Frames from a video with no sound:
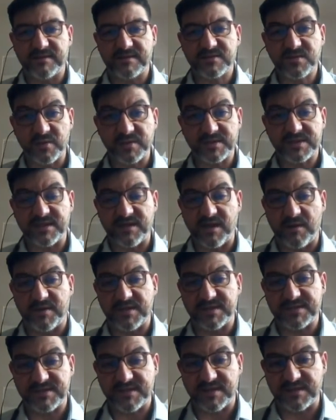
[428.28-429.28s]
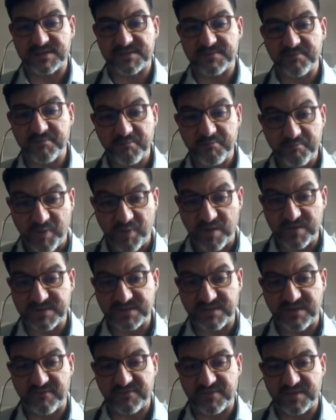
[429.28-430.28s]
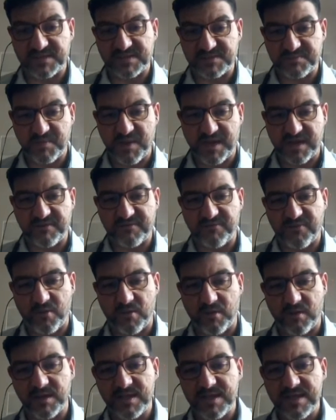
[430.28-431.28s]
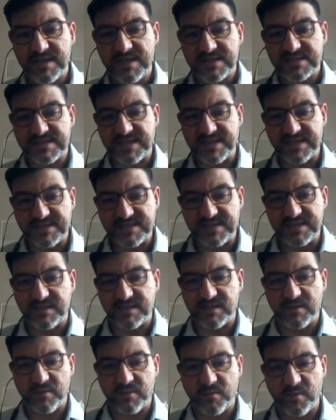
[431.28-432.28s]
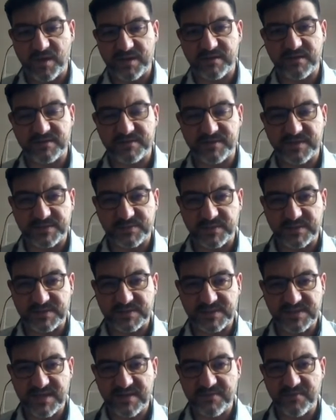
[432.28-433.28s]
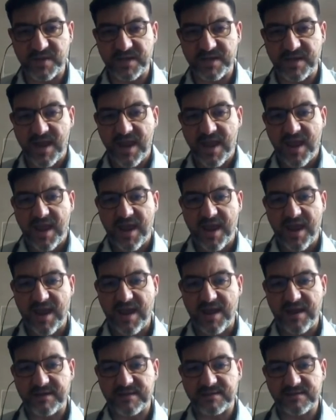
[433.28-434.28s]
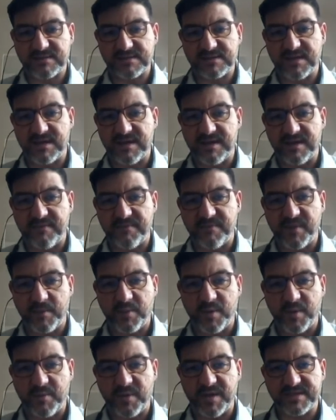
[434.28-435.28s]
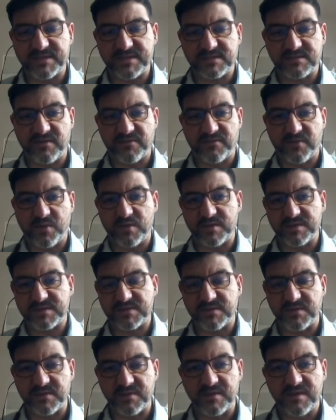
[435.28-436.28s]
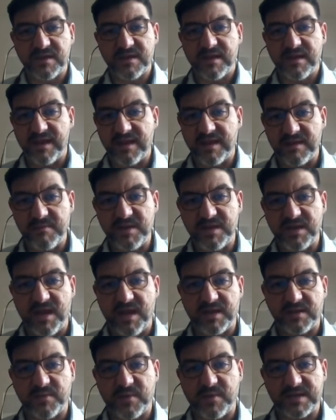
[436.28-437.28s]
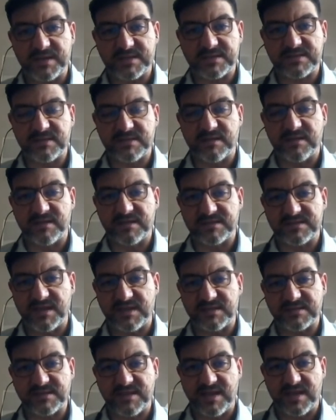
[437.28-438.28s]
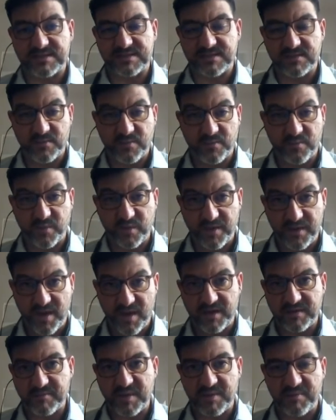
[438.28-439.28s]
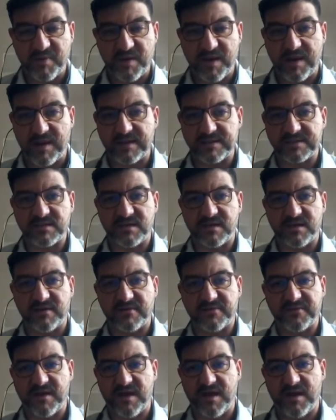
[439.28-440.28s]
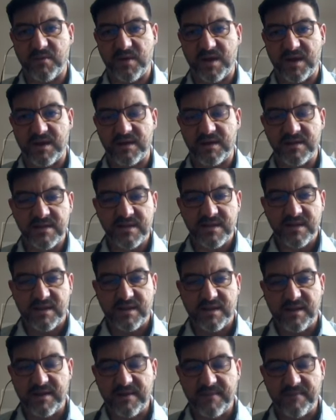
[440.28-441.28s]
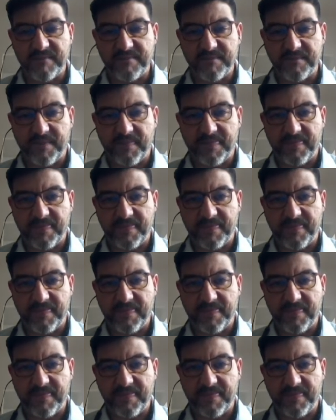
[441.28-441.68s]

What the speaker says: sorting our cells, positively speaking, for CD127. And we wanted, of course, to eliminate what cells that would not be part of our ILC.